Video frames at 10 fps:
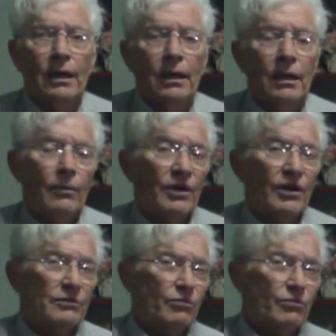We
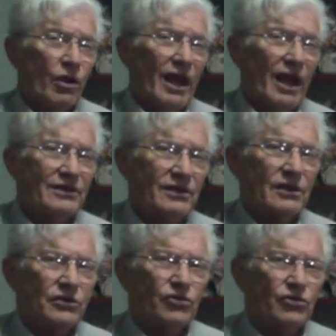look more like
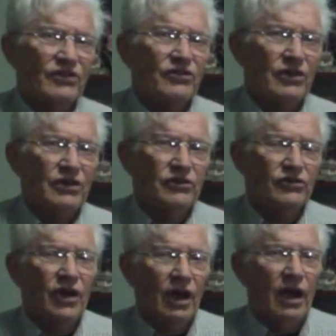Dick Tracy's
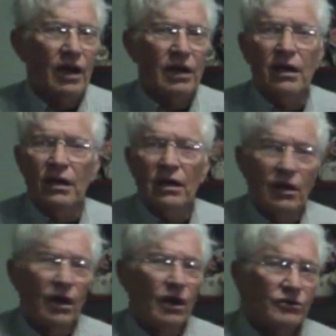
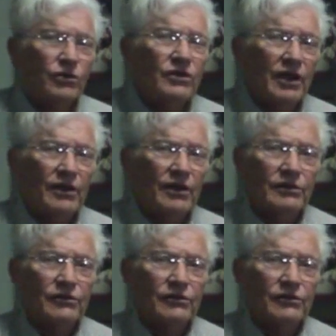cartoon characters.